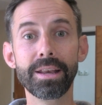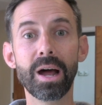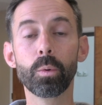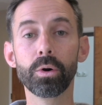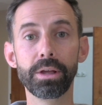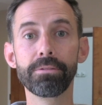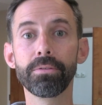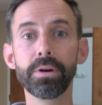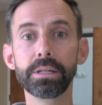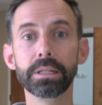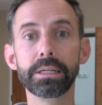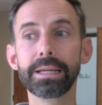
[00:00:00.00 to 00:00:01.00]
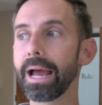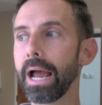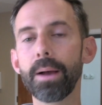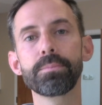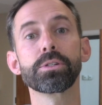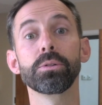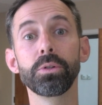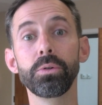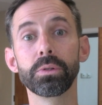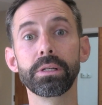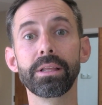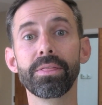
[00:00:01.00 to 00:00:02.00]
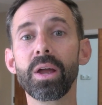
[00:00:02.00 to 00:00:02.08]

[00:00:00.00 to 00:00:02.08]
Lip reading: Now, were they friendly? Absolutely.